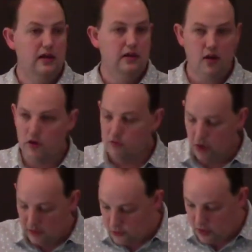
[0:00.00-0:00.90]
you know, you
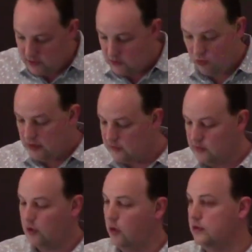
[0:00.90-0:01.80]
might transgress the
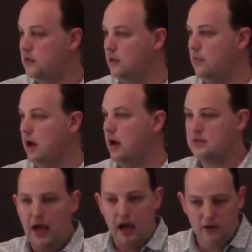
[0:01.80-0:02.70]
God's
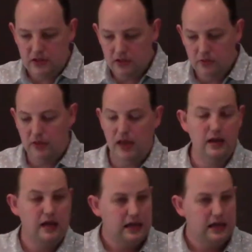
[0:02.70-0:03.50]
commands. How do you deal with that?